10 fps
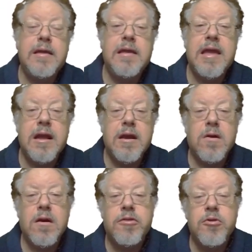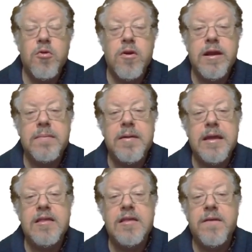Here, authority
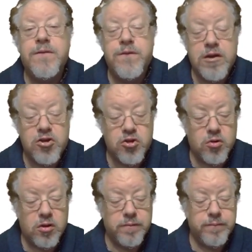means official.